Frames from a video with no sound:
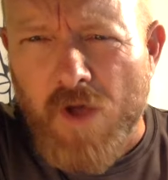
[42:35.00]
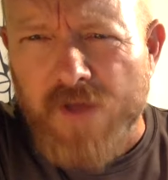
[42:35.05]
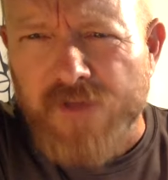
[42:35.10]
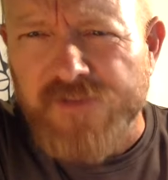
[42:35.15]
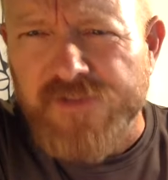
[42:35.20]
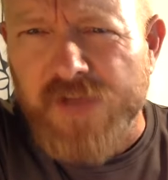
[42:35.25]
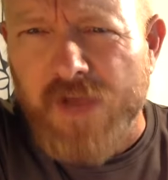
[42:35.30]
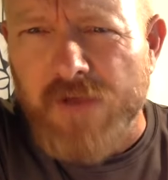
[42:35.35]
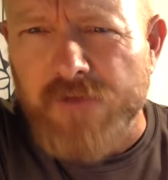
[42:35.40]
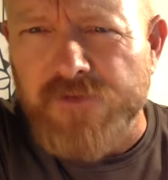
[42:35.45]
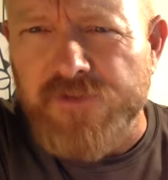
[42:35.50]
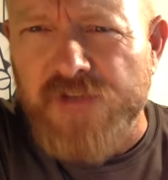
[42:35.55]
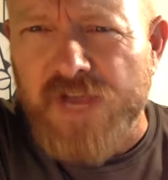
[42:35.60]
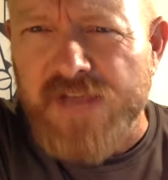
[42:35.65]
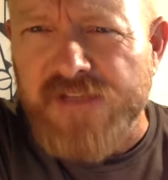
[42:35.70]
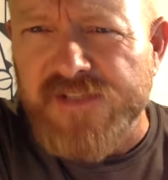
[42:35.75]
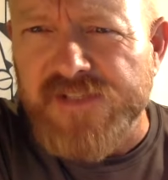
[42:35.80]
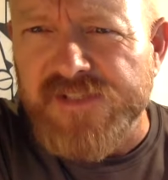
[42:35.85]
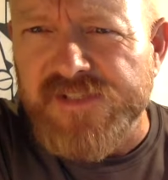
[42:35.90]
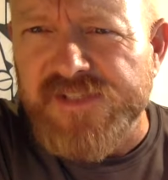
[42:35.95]
So
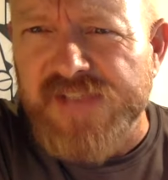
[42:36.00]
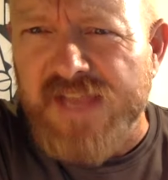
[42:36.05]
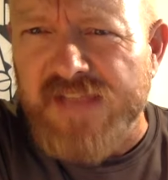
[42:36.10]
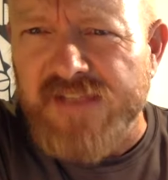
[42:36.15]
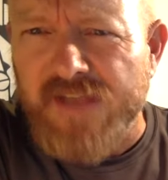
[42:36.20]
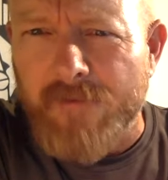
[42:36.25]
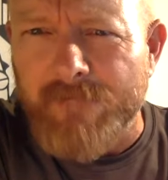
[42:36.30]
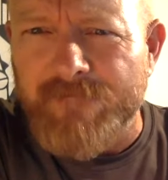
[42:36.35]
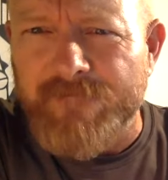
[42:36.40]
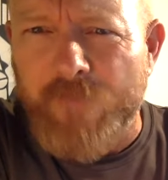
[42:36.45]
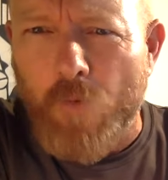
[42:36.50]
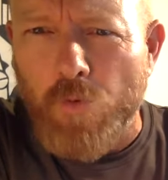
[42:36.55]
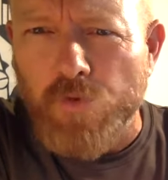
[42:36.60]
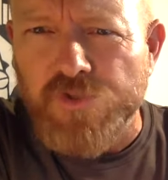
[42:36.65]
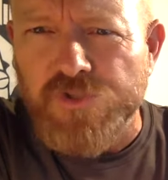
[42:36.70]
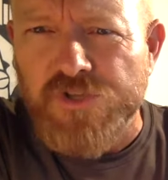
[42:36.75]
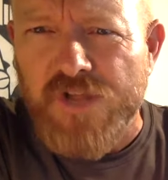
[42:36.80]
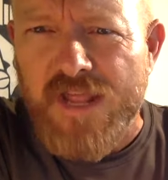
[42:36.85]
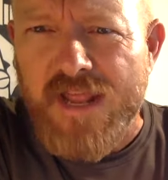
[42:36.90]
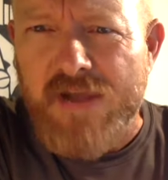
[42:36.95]
Jason says,
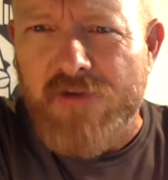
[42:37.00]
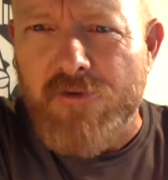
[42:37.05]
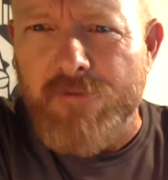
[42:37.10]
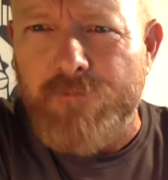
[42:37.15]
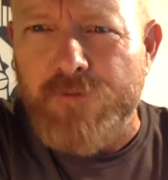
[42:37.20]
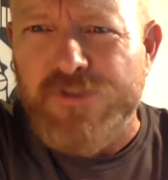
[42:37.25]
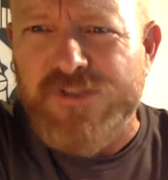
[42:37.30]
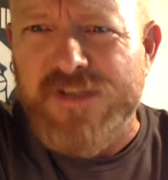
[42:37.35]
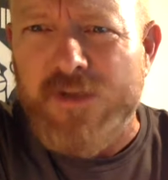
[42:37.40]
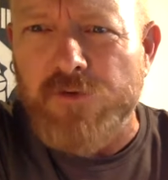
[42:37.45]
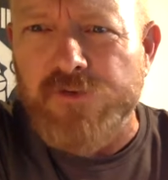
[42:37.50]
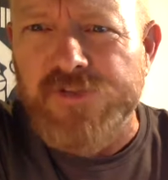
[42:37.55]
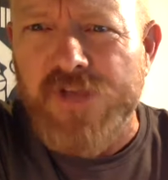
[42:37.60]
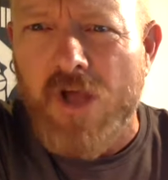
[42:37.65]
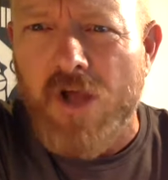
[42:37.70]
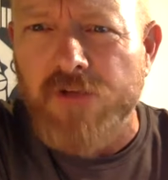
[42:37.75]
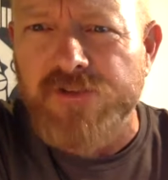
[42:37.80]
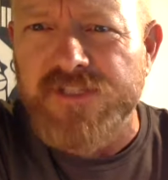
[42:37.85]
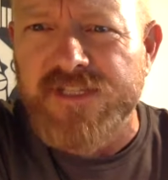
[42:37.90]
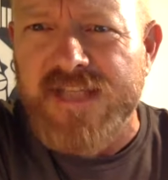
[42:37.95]
unfortunate here in Brazil, it's
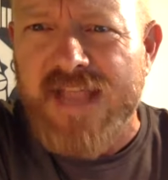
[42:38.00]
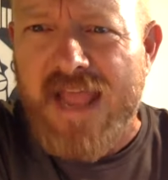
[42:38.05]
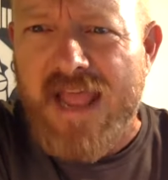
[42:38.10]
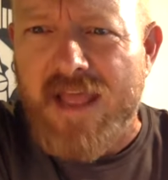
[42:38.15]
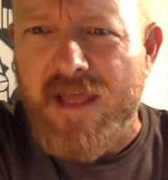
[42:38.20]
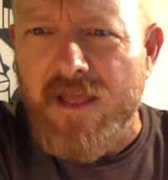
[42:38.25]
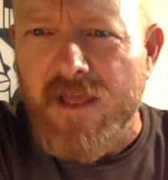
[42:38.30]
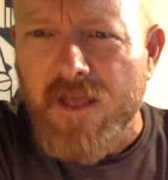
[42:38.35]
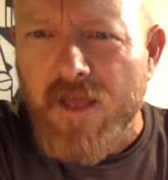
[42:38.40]
hard to get